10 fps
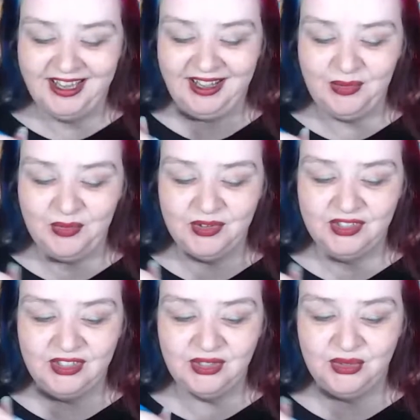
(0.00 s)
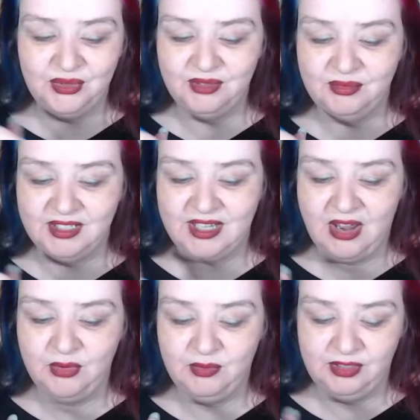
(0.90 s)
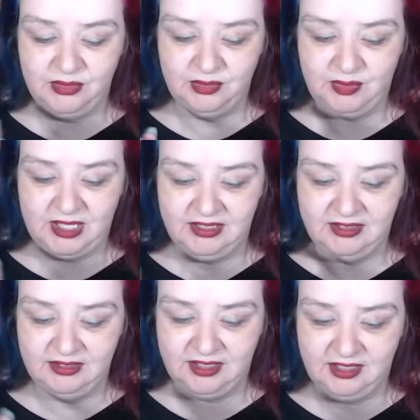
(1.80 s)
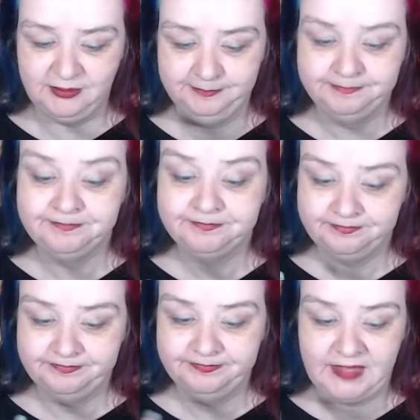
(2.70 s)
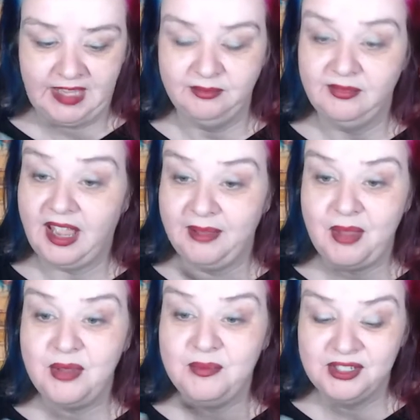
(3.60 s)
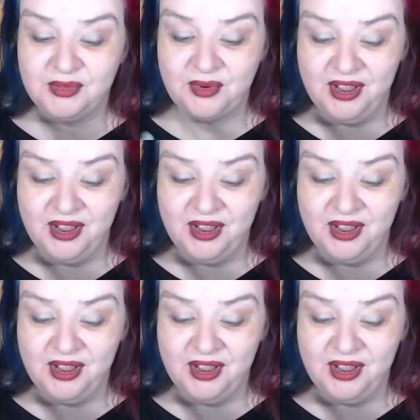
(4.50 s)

it, it wasn't as awesome as I hoped it would be. So I'm I'm open to